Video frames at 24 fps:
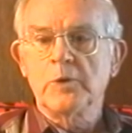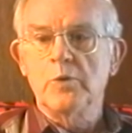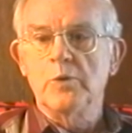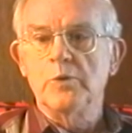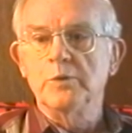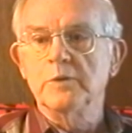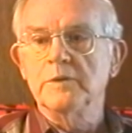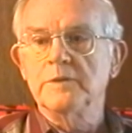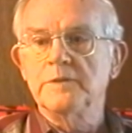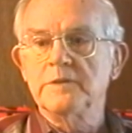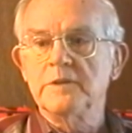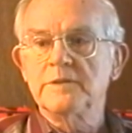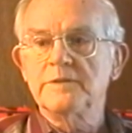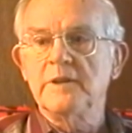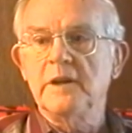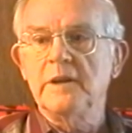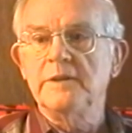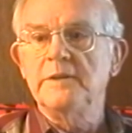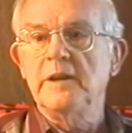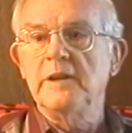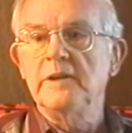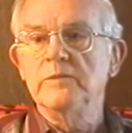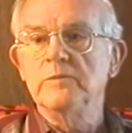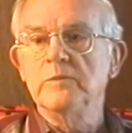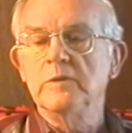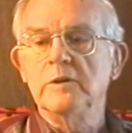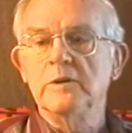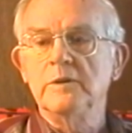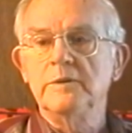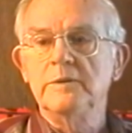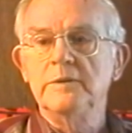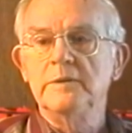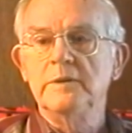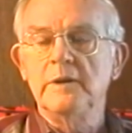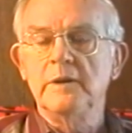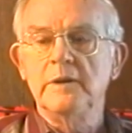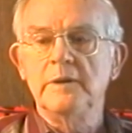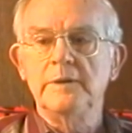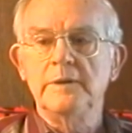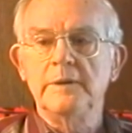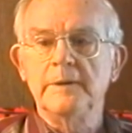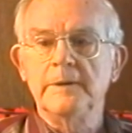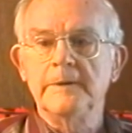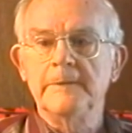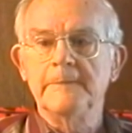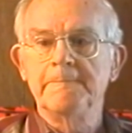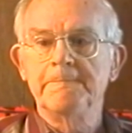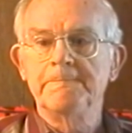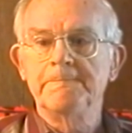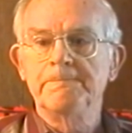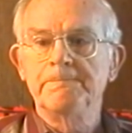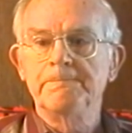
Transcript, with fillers: corner of Cincinnati Dayton Road and uh,